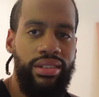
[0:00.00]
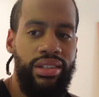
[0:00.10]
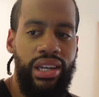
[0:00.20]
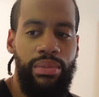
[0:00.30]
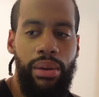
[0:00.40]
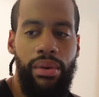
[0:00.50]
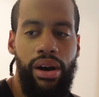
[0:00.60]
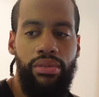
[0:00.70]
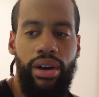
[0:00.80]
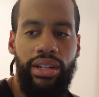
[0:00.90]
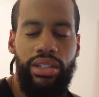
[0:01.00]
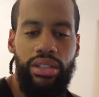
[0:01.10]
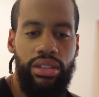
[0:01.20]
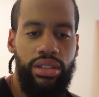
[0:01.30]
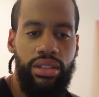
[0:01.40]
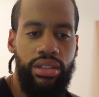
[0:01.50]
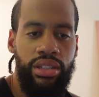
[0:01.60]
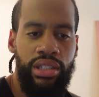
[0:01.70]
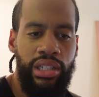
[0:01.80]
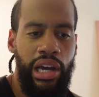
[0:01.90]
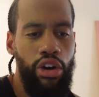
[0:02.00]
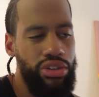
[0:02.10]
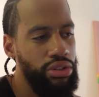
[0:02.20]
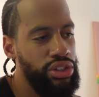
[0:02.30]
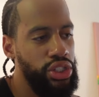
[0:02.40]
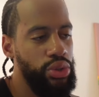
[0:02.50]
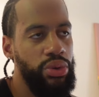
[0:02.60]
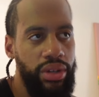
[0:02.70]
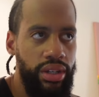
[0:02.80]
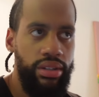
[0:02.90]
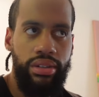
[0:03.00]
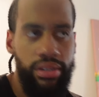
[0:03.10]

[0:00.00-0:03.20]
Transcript: get my mind right, just also enjoying,